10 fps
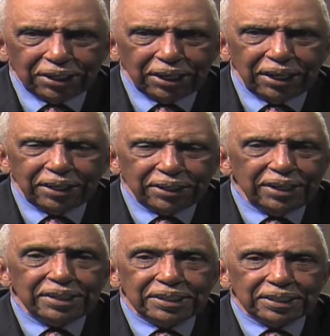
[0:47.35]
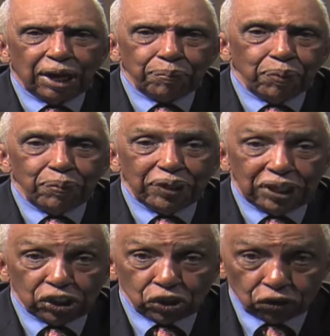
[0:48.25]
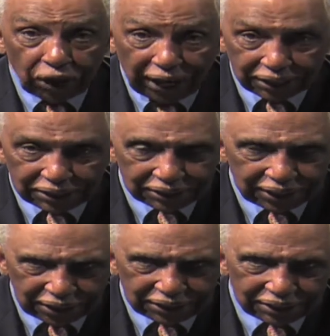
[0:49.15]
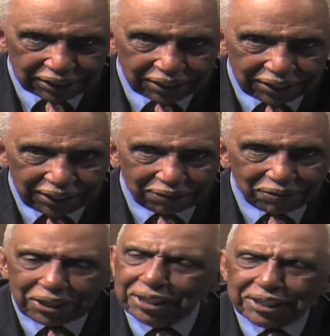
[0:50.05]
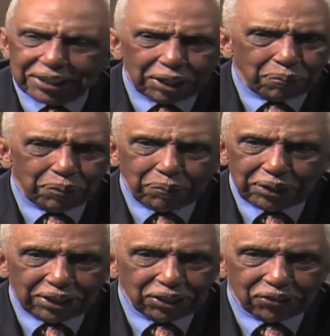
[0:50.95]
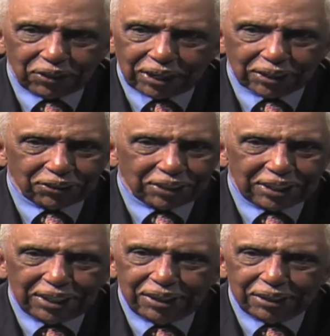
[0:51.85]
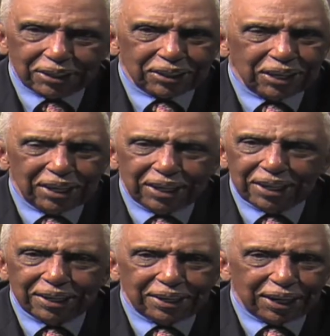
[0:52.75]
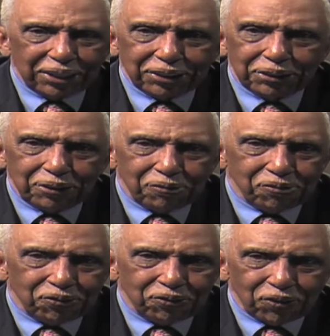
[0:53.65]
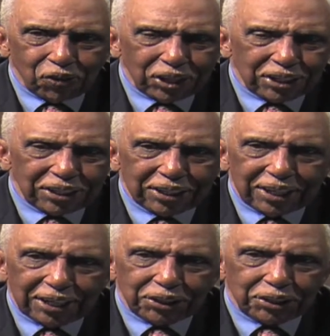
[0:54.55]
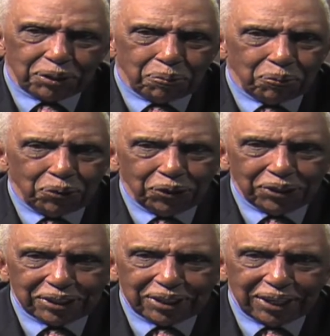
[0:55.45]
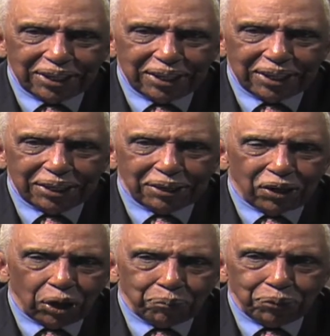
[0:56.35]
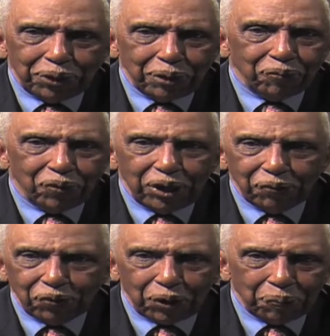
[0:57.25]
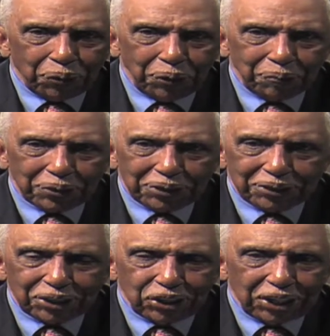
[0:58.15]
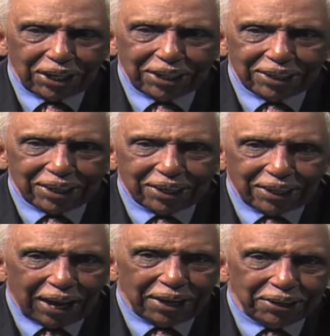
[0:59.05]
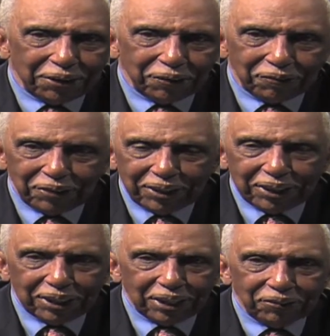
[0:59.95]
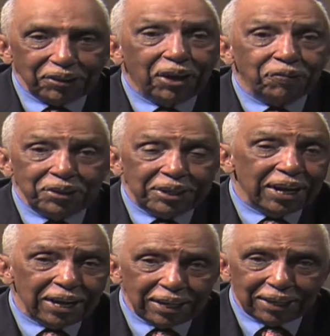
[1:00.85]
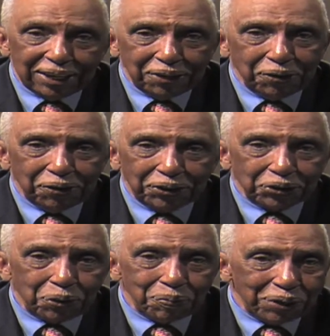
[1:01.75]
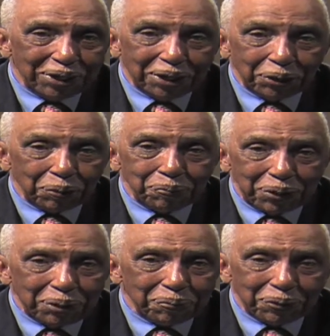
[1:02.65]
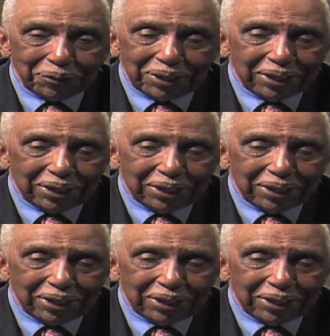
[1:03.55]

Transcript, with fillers: that didn't stop him in his tracks. That's the thing. Didn't stop him in his tracks because he has got some voice and got some words that God put in for here for a purpose to share the light of, of, of day on so many other people